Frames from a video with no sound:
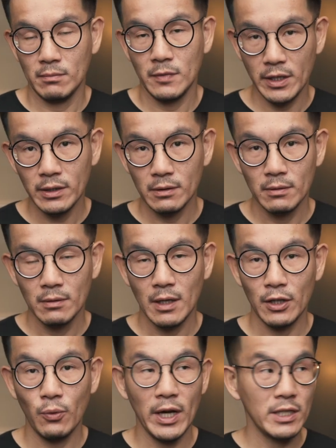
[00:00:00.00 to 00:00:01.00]
that,
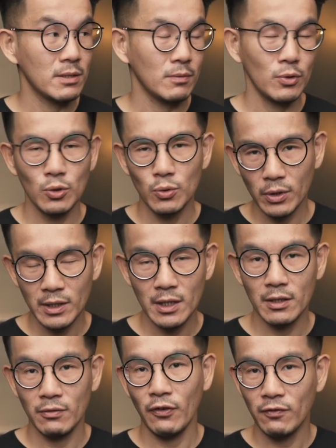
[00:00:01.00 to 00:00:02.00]
otherwise you do not
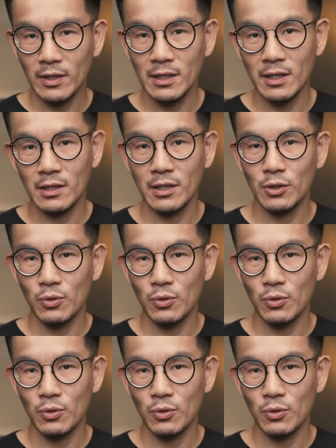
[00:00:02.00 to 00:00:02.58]
need a 15 liter